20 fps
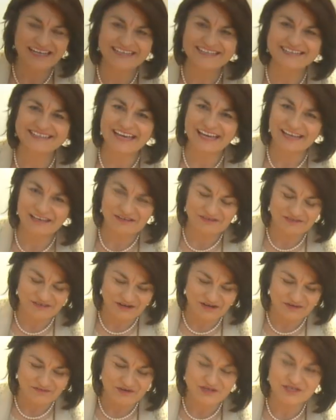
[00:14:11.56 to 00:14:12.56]
and thank you
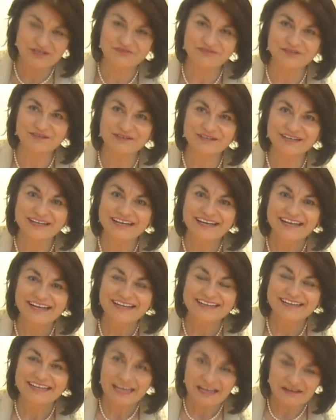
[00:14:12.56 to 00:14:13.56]
very much for
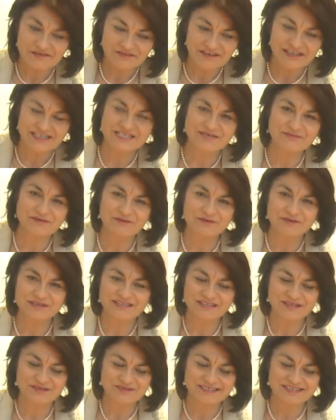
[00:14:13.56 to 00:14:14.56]
the invite to be
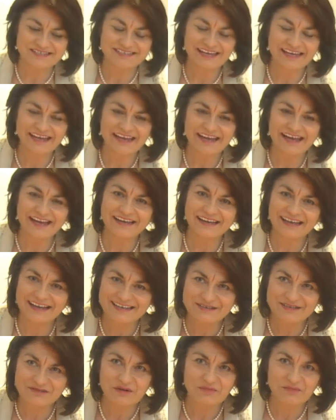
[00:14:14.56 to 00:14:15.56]
with you today.
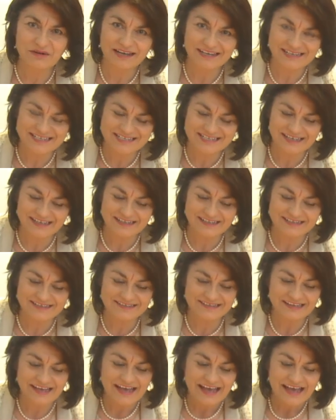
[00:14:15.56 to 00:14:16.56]
I do
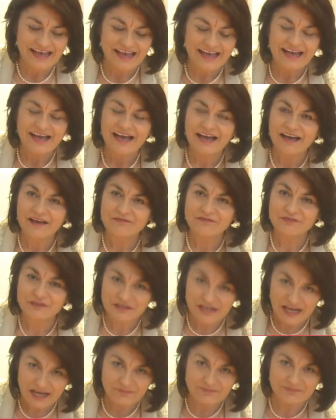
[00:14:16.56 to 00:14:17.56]
apologise for
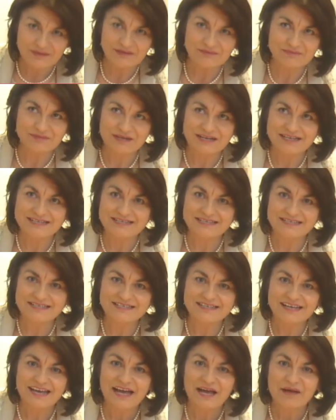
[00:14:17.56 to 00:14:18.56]
not being
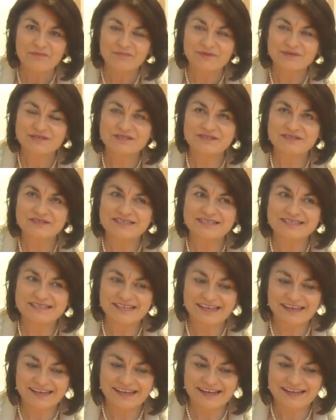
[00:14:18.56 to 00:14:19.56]
present, but just to
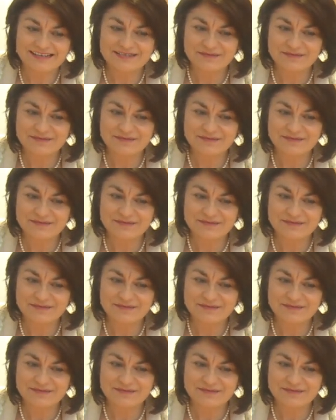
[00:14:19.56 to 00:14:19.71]
say, I